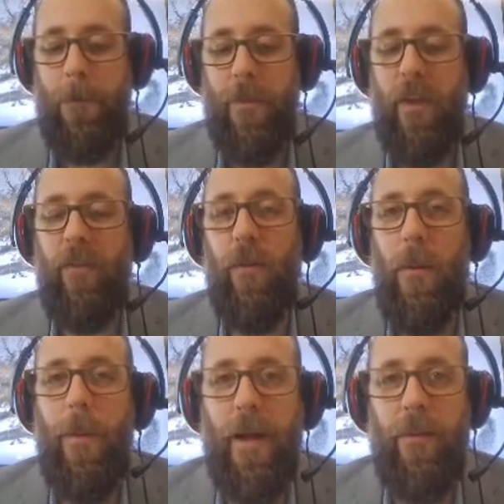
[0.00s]
This
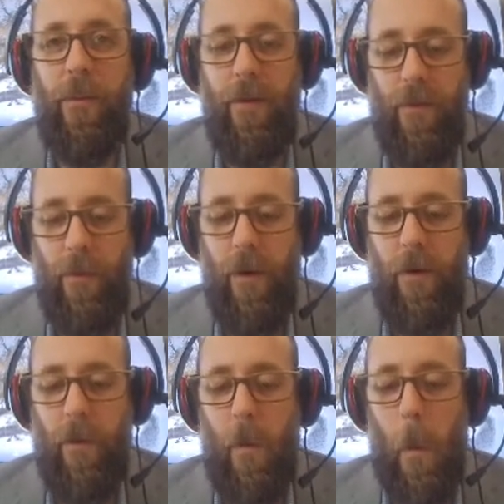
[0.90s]
reminds me of the
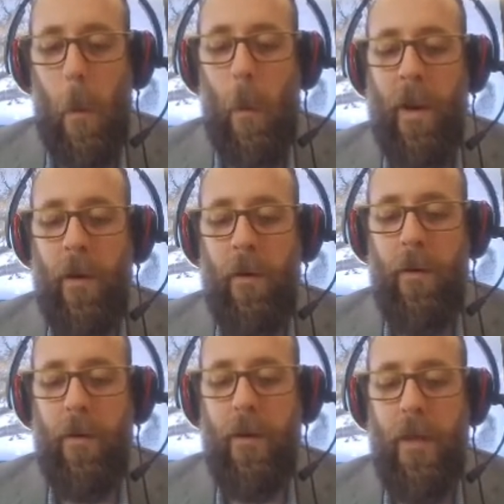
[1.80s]
part where
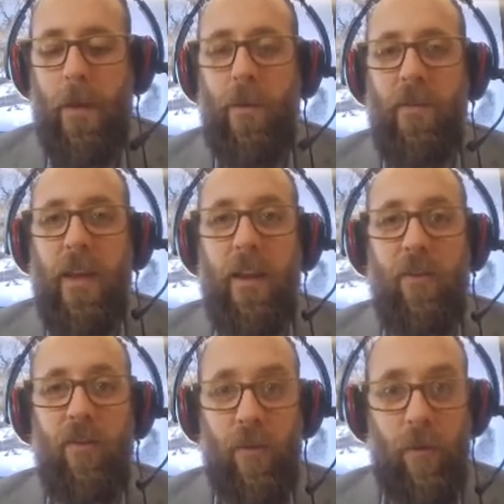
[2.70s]
he was getting
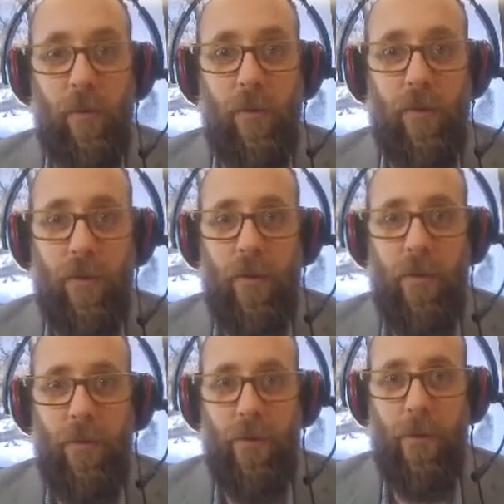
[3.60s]
shoes
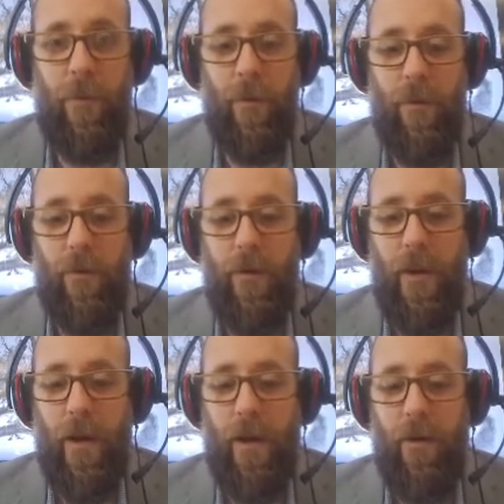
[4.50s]
from
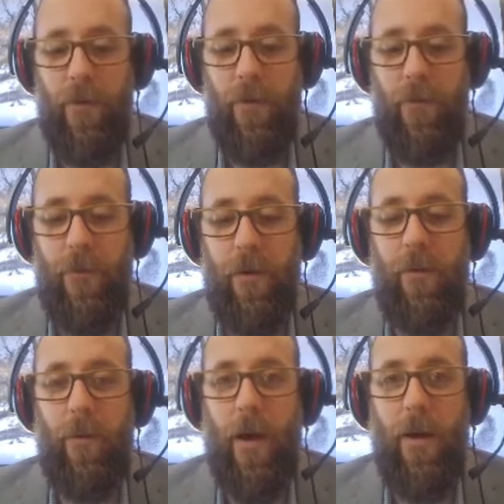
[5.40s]
uh,
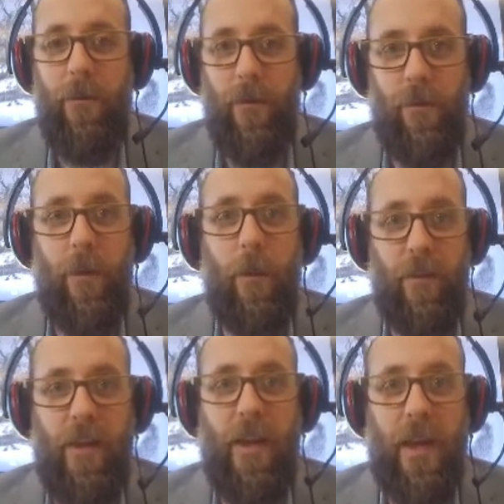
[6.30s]
Francois. Francois
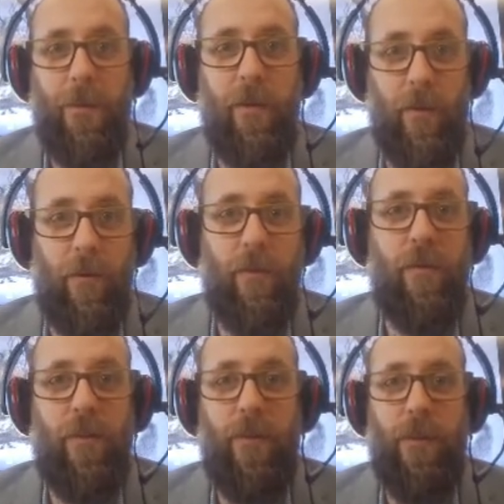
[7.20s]
was cutting up his own
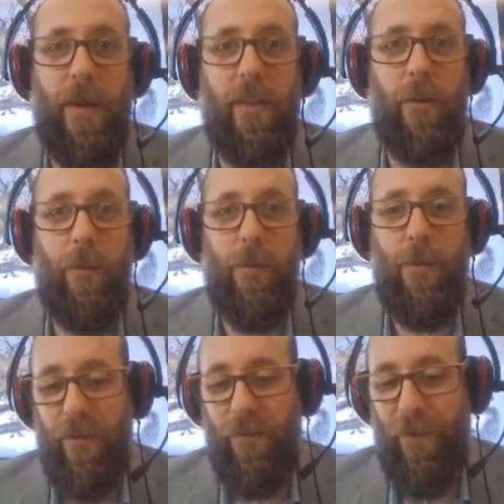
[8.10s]
shoes to make little
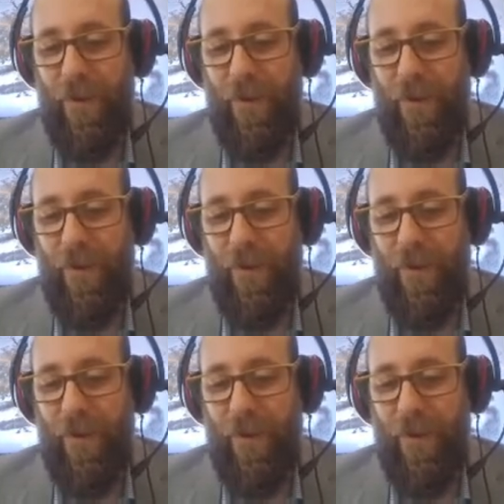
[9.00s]
boots for,